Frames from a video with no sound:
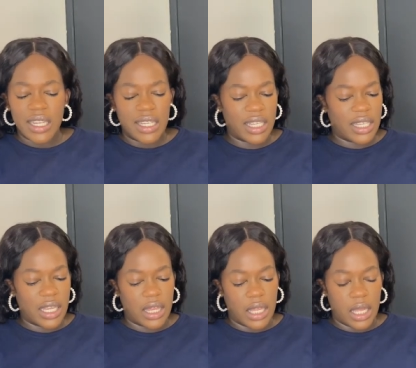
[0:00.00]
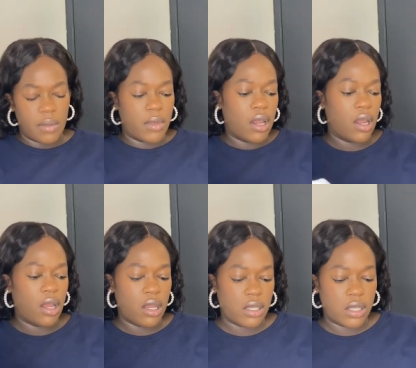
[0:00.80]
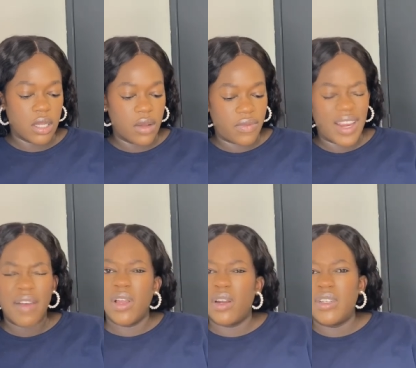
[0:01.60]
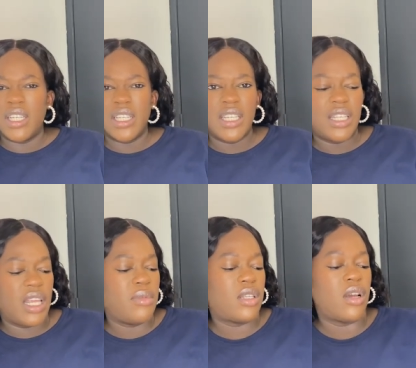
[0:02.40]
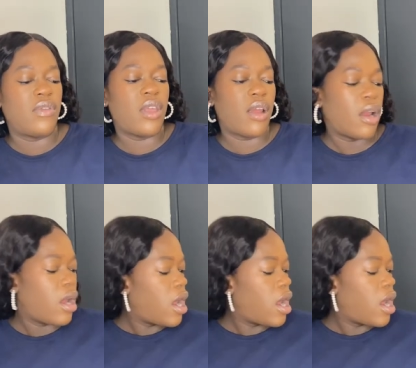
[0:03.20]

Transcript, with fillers: disney theme stuff they have a lot of disney theme stuff there